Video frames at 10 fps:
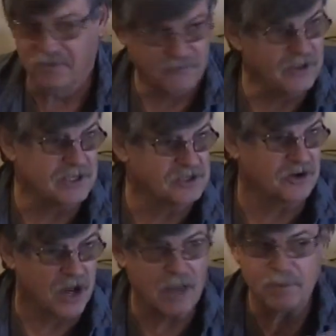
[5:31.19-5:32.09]
feast
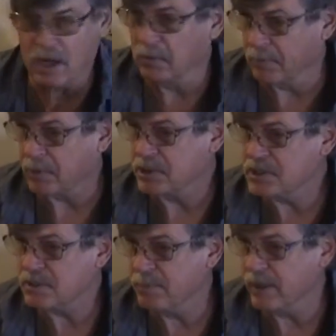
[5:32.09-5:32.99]
or not be able to
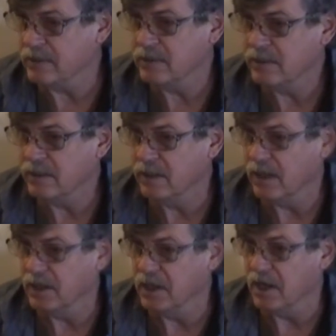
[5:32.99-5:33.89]
participate
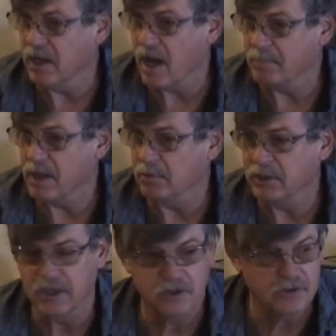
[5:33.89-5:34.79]
and not be able
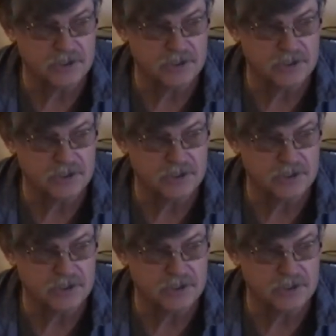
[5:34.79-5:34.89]
to enter the